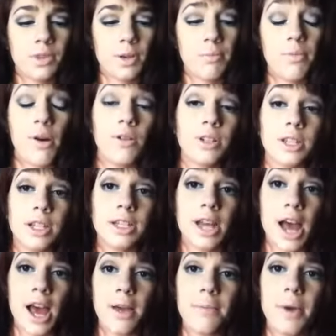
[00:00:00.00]
Most of the
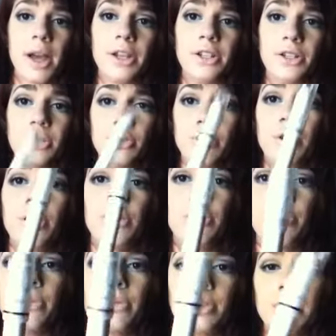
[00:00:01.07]
time I do
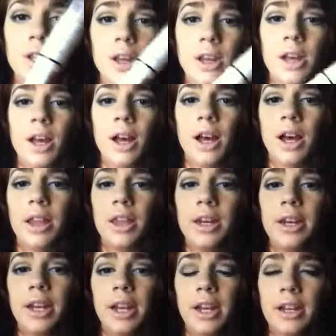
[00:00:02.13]
use the
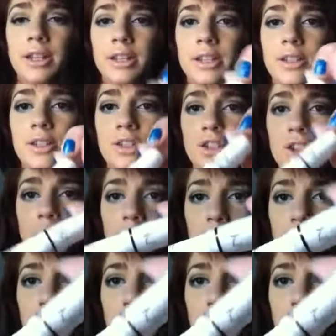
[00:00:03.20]
NYX Jumbo